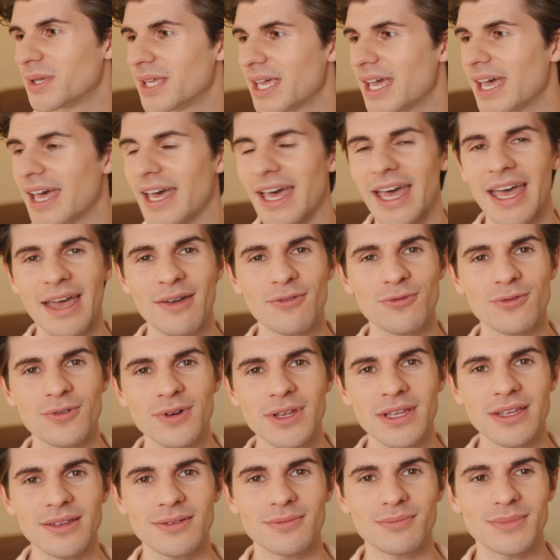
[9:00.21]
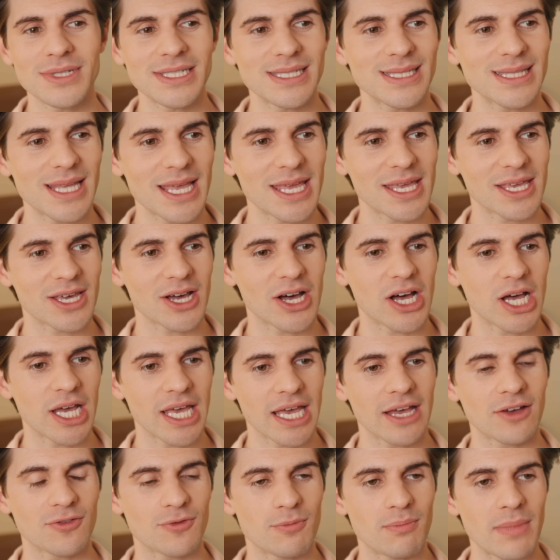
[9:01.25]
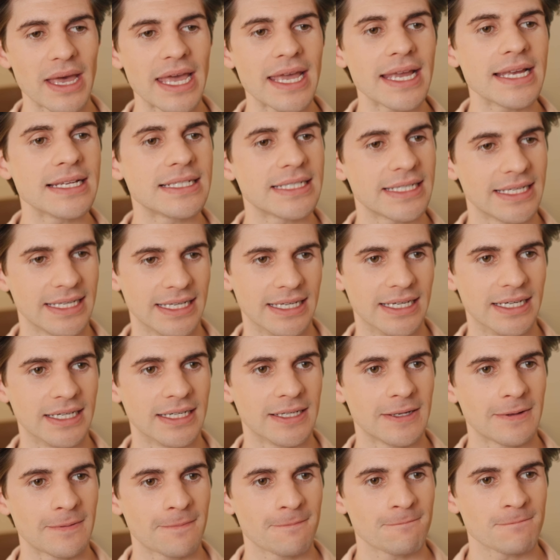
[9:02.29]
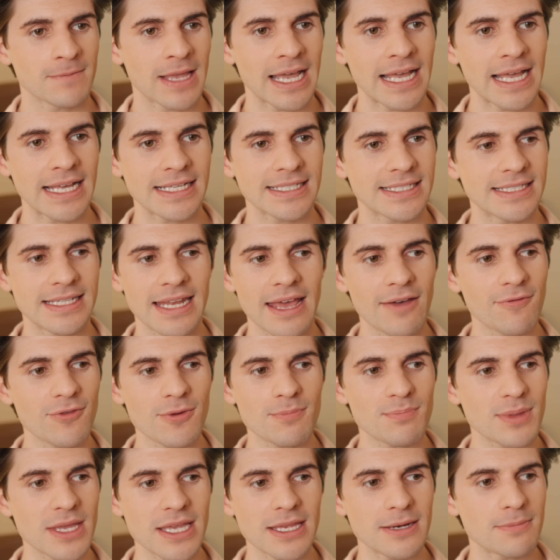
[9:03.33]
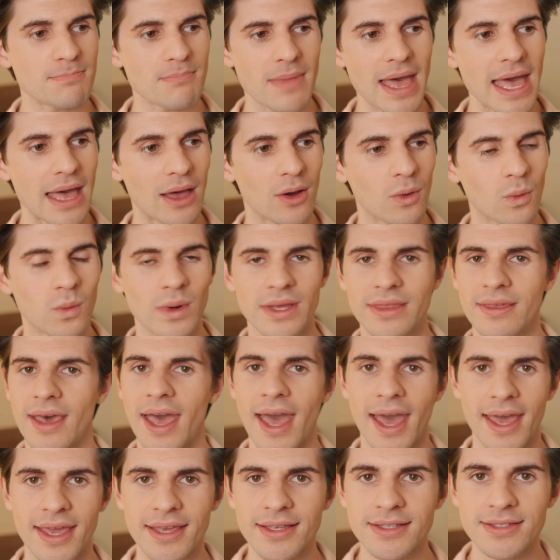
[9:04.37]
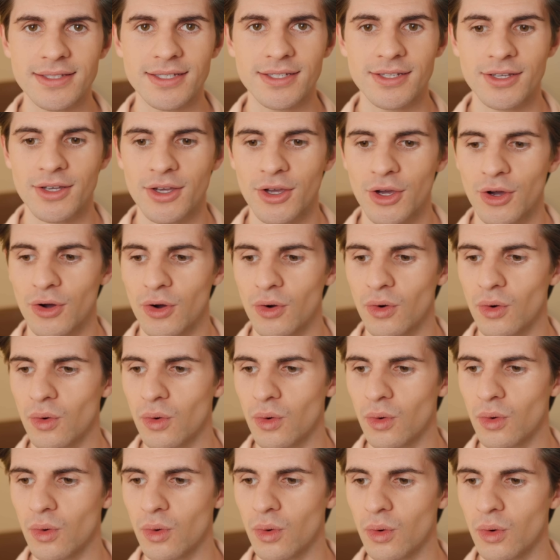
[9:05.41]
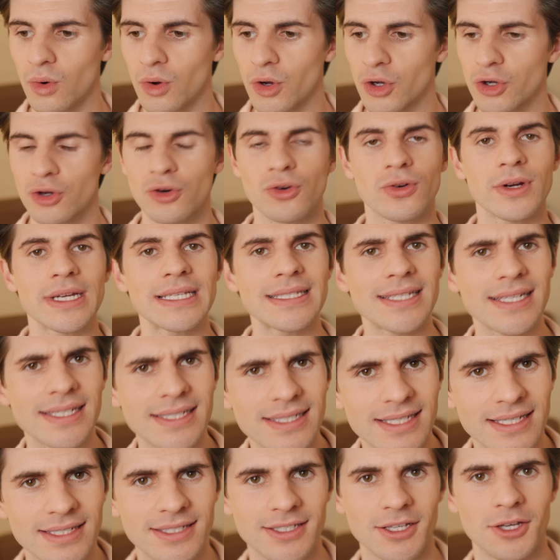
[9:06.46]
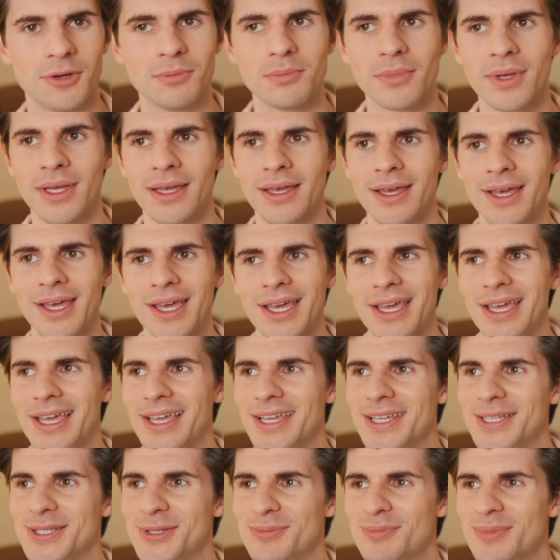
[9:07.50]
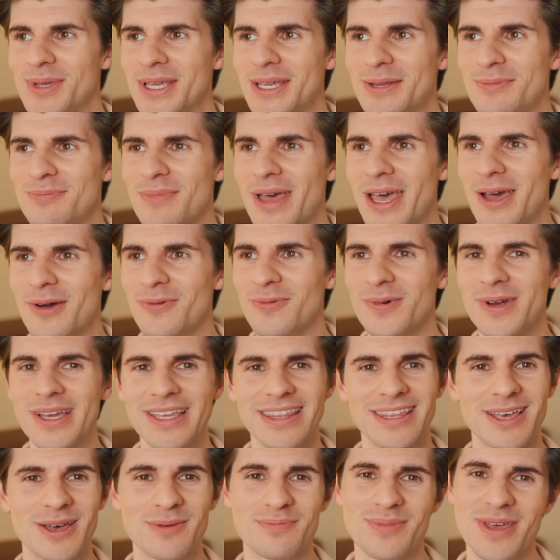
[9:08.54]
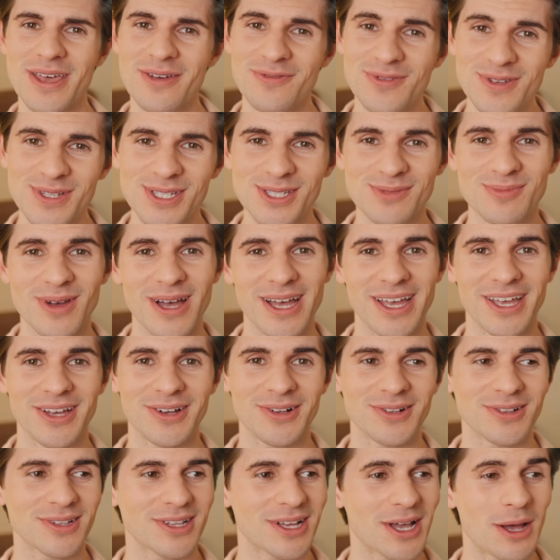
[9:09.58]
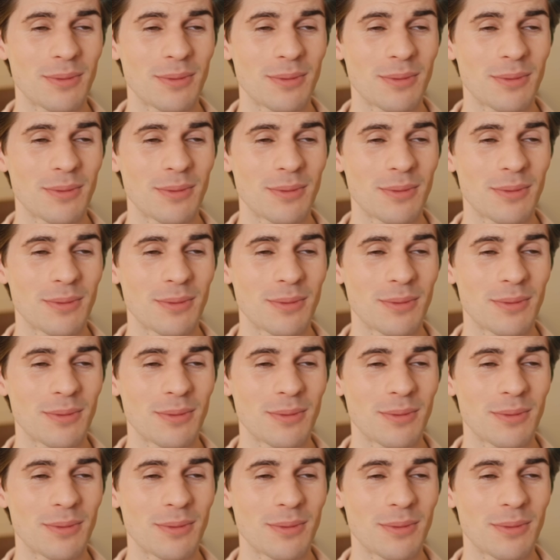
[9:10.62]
But yeah, every mistake I have made here has never been met with hate or criticism. It's been met with a bit of a smile,